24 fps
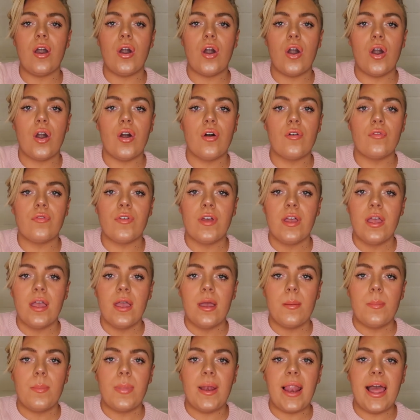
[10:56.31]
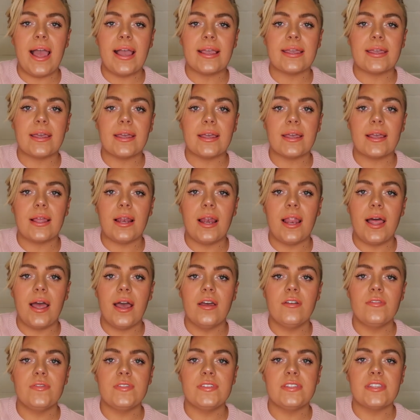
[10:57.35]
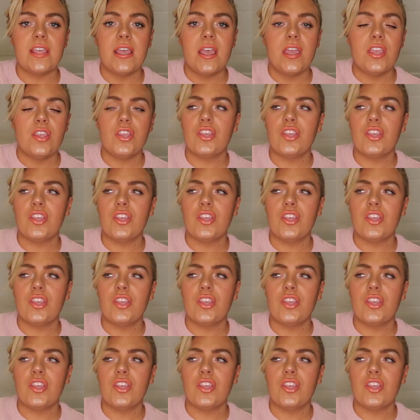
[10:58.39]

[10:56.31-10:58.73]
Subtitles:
of black gloves.